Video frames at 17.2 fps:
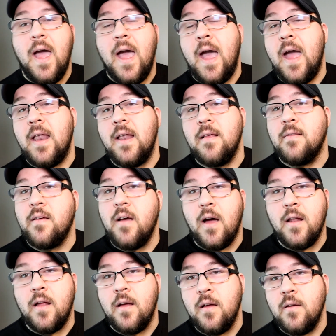And it's
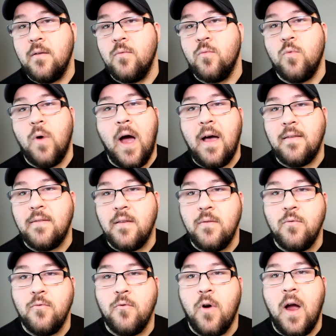got a
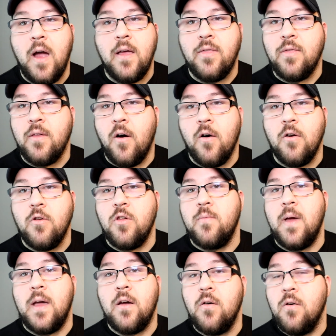Ryzen Wraith
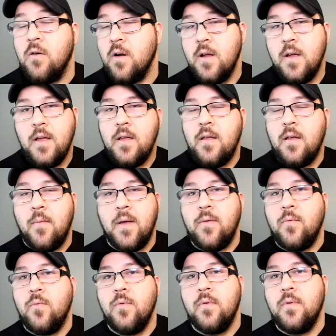RGB cooler. I
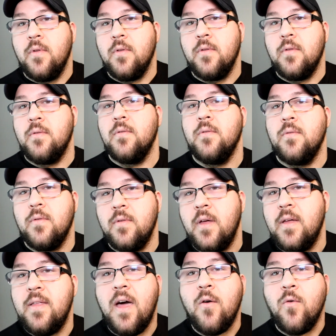mean,
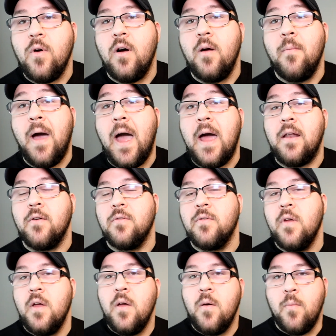none of that really matters,
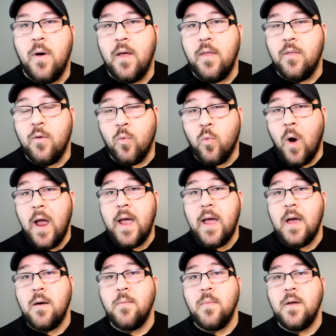but the
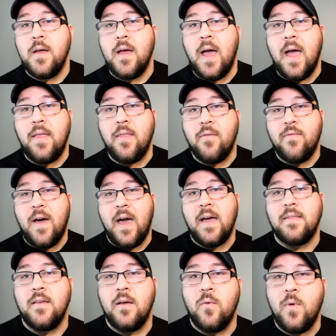RAM and the
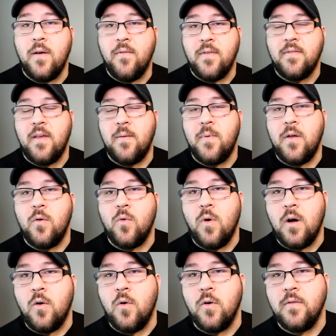fact that we have a CPU,
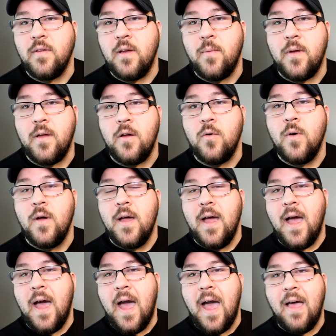quad-core CPU
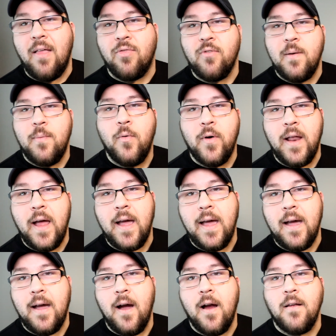at 3.8
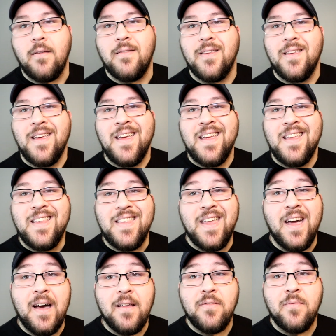gigahertz
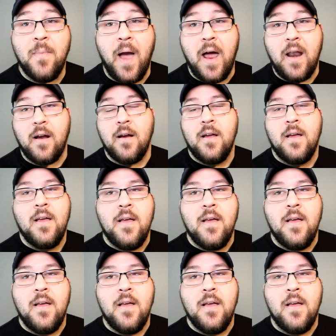does matter.